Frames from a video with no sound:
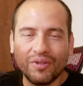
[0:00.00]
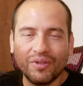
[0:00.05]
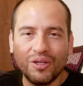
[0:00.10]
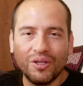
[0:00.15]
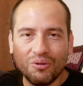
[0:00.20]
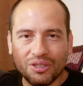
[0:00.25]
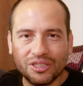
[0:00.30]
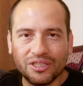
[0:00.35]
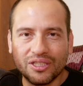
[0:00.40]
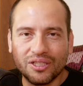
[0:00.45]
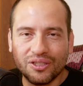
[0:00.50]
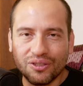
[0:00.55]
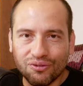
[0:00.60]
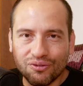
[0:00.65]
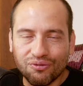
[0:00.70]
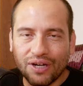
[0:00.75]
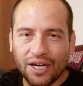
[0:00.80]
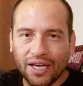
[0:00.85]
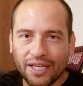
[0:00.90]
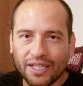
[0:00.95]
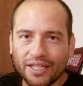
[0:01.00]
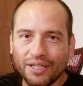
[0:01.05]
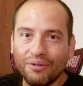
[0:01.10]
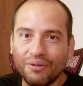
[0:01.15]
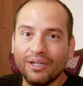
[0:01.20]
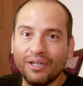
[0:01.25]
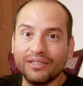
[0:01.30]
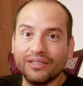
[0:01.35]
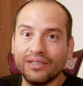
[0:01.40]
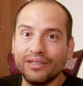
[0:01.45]
It was a good fight. It
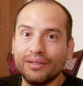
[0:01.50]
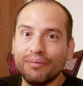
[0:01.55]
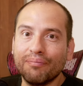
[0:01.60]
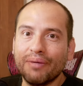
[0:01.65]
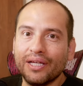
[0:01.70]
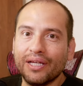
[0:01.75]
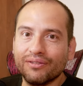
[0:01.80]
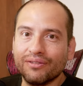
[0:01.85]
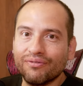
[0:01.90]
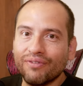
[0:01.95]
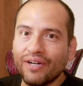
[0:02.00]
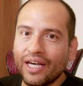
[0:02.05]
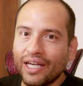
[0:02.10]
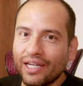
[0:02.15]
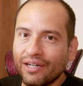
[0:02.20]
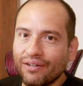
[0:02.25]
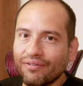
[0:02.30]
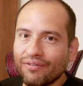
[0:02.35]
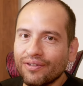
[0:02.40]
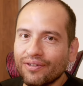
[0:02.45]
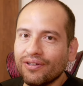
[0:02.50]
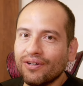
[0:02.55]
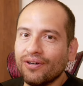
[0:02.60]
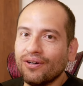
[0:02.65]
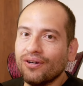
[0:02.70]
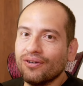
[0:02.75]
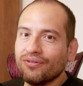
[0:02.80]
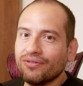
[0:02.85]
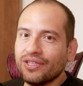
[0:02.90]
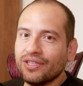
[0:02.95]
wasn't the best fight
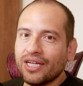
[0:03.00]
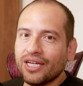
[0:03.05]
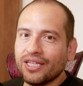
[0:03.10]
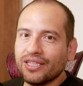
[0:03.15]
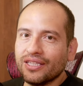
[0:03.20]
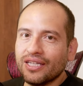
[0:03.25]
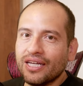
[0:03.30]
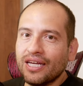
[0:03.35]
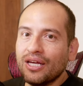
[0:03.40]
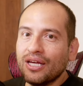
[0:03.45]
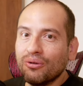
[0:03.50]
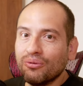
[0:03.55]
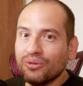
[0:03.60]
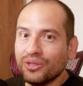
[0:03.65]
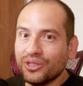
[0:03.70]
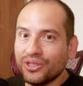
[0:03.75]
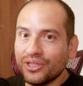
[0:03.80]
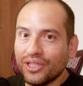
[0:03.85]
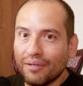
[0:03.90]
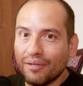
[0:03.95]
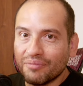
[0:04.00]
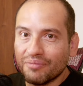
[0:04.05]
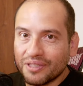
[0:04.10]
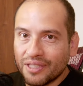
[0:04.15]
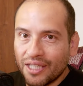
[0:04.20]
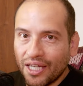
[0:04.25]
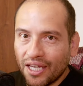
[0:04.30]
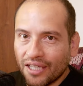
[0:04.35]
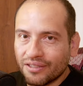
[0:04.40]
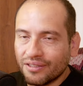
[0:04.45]
of the night, which
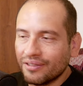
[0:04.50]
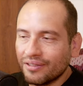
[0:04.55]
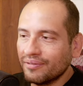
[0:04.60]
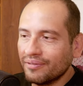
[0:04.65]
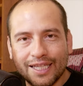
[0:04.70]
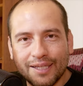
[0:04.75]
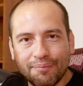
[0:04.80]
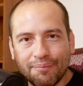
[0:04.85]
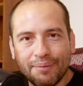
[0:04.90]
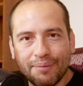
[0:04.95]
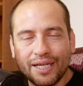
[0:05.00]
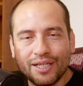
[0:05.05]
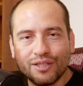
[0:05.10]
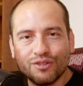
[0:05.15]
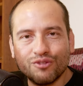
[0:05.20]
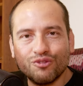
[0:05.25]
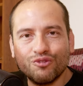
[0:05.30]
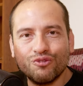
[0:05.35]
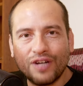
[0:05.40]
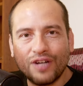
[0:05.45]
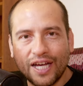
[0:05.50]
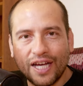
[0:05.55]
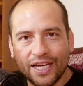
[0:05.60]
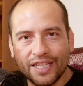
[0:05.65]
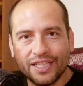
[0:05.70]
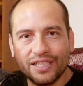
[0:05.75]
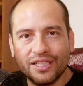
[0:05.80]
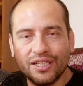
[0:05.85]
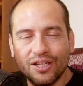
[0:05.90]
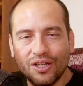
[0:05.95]
comes next. The best
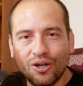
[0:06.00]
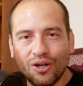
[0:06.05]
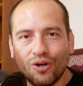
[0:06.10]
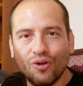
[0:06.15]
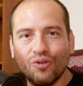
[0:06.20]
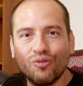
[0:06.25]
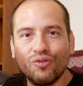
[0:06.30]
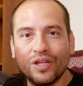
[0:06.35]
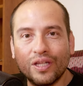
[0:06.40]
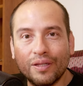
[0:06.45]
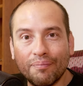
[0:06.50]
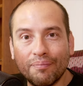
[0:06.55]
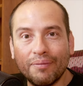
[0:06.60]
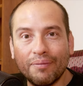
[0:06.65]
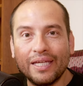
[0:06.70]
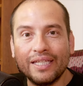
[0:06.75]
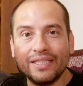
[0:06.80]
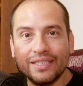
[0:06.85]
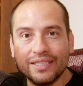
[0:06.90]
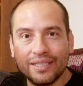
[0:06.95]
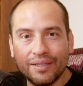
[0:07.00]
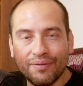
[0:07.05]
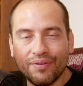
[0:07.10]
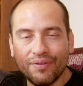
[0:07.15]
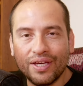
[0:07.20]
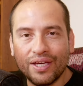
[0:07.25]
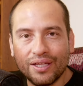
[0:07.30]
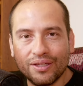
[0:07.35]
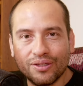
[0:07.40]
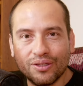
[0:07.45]
fight of an amazing
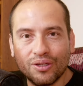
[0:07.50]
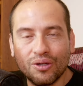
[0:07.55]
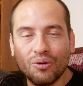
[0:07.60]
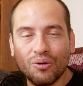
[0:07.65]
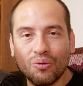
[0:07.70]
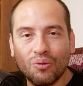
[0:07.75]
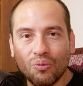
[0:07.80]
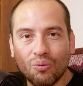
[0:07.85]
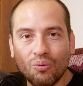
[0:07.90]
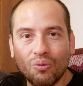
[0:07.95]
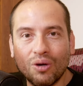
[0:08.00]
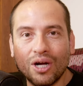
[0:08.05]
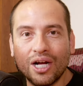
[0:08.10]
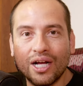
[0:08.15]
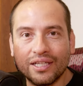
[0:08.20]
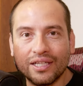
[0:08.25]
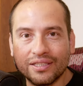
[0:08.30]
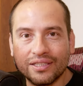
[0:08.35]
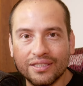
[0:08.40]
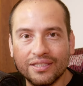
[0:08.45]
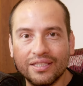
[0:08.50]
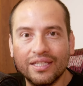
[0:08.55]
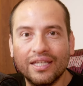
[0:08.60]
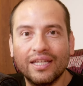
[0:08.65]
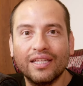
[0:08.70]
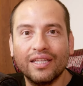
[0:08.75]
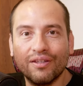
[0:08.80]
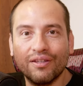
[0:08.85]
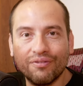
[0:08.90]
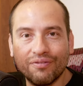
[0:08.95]
event was
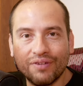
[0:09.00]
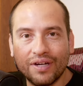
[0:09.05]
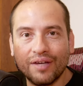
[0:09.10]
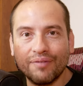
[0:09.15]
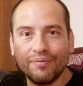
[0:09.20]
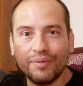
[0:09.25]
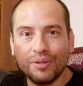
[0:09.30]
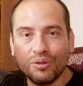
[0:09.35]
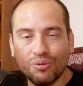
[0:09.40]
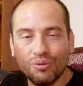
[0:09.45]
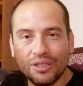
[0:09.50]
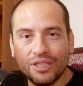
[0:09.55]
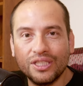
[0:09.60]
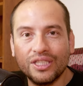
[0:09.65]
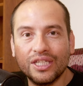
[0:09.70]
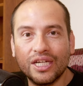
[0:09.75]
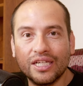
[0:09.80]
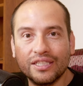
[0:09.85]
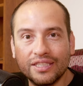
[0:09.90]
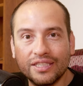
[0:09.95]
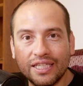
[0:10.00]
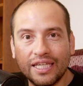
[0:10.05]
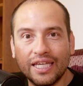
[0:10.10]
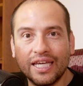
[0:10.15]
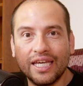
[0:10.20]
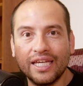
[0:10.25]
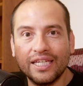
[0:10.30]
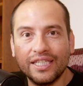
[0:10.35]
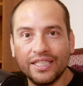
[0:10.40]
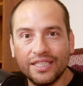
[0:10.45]
the fight between Justin
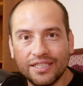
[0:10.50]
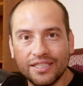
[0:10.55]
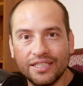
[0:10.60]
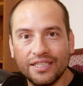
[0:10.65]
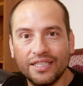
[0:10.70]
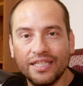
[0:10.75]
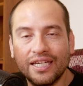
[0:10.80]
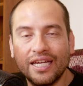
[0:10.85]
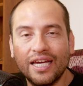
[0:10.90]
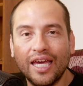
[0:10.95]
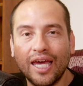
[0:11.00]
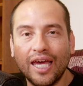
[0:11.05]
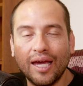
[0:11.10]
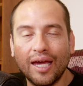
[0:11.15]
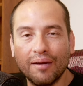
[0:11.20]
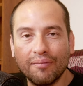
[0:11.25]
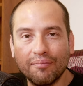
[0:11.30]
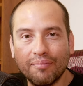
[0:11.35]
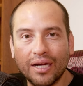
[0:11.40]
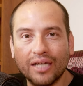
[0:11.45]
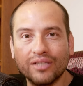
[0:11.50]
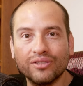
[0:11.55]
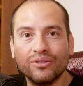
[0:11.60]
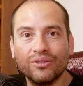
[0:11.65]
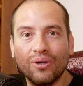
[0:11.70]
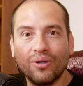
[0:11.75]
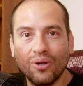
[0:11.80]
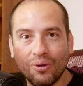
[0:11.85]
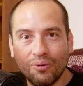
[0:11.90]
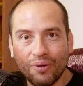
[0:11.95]
Gaethje and Max
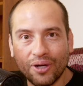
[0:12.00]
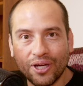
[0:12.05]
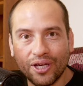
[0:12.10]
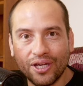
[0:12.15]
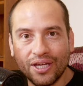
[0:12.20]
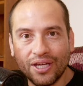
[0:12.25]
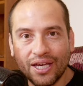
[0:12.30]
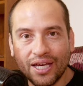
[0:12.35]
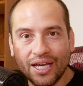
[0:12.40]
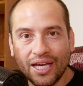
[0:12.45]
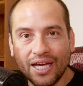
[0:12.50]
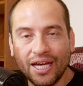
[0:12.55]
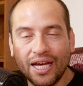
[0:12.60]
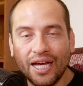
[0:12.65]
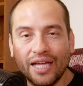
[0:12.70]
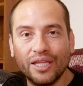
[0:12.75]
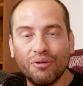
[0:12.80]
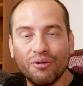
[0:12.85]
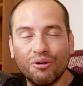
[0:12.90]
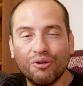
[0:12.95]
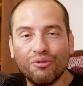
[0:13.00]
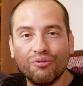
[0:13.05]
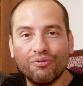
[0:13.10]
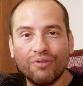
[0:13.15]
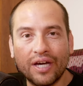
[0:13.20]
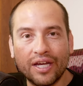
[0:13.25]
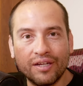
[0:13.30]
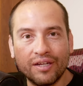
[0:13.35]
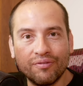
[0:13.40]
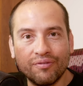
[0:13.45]
Holloway, and they were
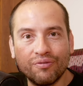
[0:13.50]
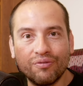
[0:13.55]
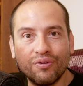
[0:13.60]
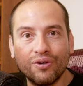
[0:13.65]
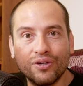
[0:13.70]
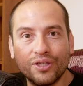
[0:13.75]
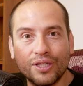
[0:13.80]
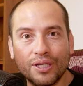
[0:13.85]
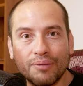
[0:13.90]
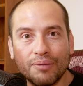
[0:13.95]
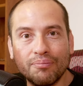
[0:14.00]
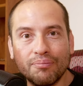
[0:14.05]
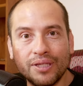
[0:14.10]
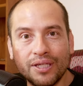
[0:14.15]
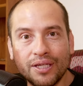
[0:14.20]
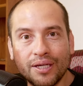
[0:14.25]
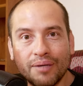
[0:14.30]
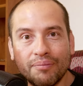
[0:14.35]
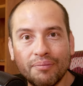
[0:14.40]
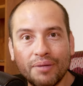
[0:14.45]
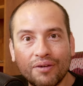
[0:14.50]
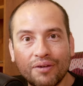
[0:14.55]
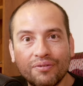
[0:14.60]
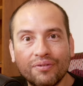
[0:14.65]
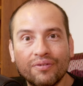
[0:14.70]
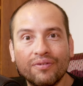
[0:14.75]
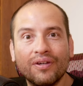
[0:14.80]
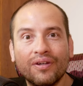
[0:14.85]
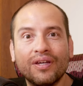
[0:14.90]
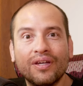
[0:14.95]
fighting for the
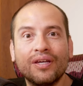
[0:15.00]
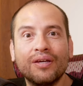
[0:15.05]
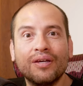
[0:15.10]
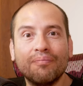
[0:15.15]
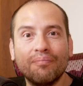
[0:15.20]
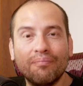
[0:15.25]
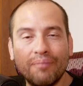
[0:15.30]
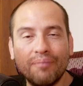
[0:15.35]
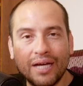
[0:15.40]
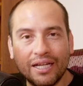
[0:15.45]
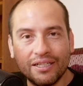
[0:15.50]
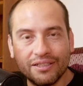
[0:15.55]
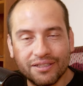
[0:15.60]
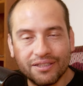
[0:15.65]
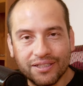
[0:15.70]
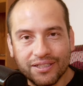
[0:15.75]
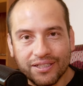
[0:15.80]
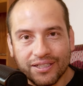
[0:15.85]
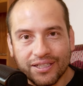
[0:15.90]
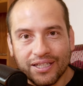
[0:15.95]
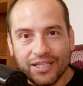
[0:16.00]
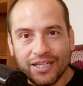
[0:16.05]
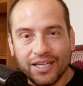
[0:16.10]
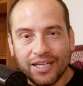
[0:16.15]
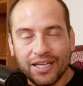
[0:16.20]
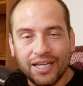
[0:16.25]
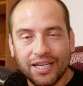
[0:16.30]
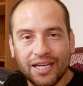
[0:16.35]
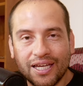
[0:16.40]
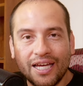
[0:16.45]
BMF belt,
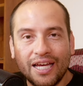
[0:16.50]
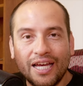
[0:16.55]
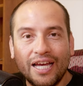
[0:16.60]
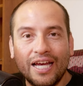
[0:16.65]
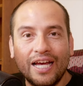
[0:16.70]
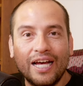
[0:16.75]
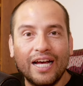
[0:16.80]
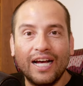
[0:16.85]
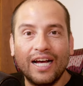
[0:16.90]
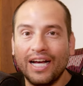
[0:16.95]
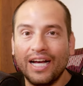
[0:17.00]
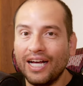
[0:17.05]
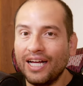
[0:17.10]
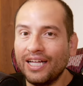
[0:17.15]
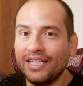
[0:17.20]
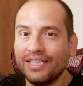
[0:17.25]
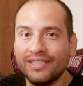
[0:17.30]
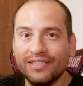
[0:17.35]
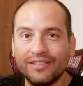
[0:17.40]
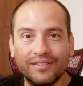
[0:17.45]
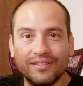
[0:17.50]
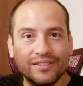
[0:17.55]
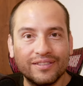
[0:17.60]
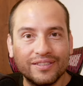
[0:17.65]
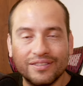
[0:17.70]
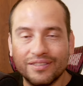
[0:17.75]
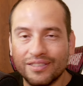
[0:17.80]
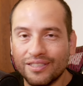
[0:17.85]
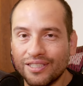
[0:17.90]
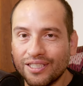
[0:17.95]
and
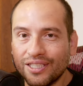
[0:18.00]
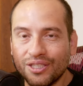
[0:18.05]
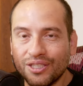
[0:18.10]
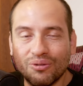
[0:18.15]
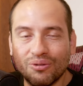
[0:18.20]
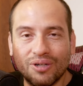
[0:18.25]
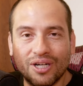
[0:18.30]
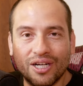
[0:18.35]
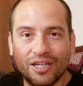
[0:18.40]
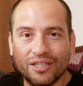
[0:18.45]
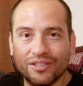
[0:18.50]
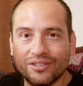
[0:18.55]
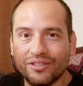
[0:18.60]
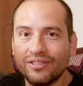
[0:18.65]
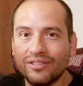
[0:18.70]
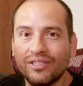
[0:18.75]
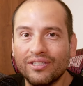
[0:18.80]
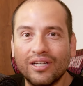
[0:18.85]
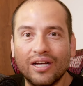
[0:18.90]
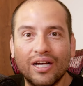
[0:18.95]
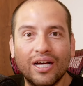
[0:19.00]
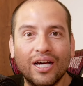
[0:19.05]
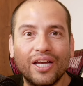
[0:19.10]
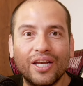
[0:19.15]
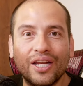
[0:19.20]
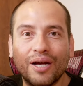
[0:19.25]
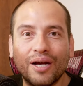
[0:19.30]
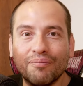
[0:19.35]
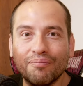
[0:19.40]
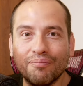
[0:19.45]
it was
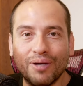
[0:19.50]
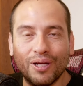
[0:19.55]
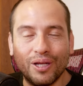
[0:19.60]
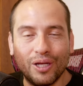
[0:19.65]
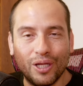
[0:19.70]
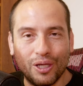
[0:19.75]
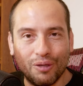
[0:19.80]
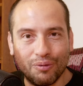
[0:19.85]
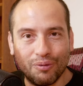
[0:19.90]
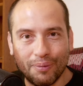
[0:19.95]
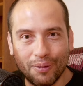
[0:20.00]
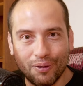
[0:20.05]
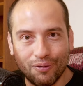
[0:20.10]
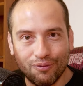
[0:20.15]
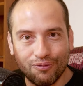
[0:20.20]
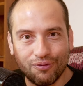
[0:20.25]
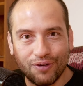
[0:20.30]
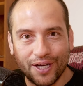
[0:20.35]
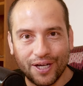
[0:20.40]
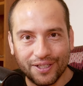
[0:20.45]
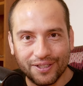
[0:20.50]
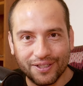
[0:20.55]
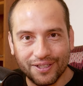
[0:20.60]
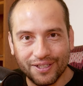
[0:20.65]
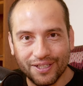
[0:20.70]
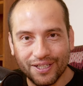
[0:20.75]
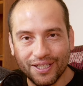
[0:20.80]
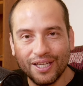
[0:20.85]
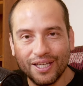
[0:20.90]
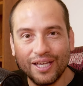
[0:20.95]
an unbelievable
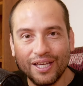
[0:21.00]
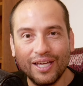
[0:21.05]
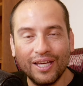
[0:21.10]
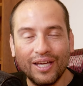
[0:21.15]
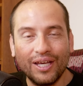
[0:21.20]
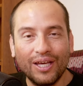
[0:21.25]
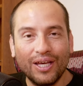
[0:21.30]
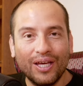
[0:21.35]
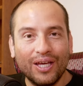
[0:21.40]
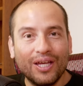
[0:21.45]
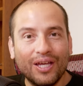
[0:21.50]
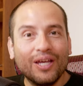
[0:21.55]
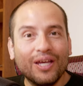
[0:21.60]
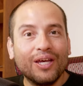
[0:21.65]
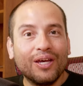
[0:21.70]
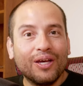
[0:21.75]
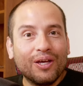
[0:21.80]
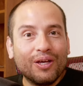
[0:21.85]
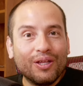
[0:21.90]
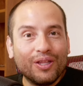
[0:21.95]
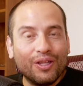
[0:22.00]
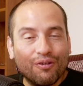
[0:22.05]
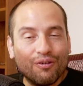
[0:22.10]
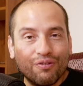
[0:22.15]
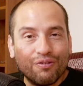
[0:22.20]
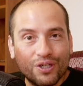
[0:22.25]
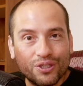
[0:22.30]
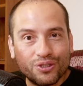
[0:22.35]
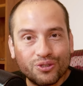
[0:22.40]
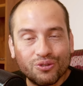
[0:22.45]
fight. The
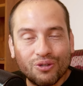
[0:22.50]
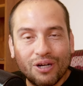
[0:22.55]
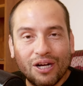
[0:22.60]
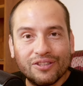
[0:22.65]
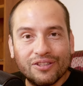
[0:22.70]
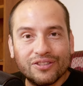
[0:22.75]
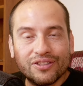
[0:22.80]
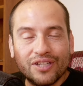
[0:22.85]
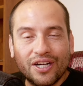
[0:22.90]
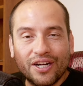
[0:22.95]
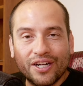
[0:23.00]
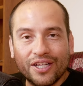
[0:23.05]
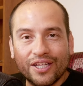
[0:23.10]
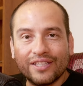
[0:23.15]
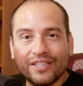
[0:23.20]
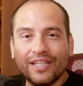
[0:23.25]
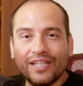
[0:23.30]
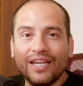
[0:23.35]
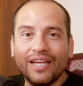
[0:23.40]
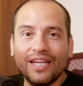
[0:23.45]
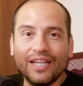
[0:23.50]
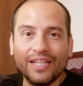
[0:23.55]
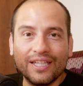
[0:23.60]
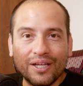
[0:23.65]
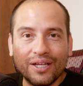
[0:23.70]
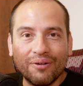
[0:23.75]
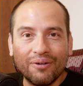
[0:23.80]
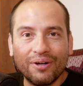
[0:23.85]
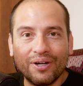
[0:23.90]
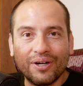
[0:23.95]
first round started,
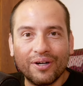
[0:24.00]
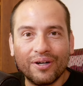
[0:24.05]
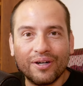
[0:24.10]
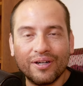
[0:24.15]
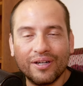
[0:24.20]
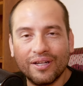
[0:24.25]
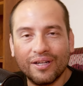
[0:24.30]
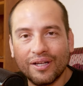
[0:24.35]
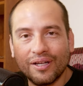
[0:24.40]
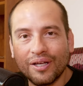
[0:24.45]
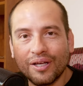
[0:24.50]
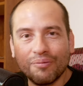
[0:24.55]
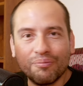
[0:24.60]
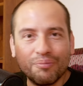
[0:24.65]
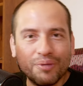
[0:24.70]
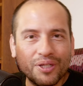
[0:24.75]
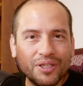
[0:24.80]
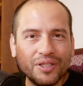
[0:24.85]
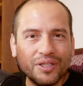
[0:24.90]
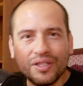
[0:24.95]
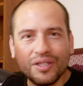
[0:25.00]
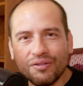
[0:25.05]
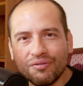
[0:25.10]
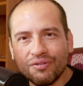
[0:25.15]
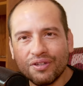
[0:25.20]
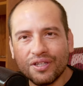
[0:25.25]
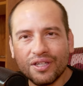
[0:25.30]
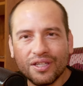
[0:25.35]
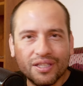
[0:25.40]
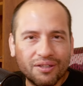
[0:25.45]
they were pretty
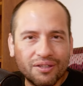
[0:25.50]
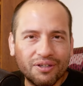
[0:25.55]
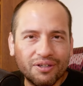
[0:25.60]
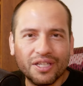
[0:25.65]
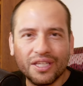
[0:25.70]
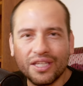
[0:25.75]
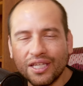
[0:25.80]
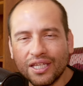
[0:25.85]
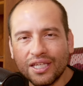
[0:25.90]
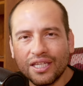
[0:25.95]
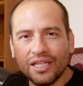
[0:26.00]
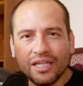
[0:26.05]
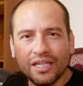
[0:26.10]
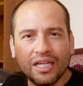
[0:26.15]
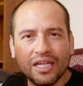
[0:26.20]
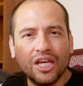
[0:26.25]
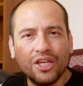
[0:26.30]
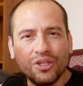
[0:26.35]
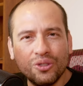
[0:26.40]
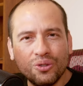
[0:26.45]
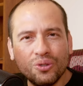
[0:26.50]
even. They were kicking.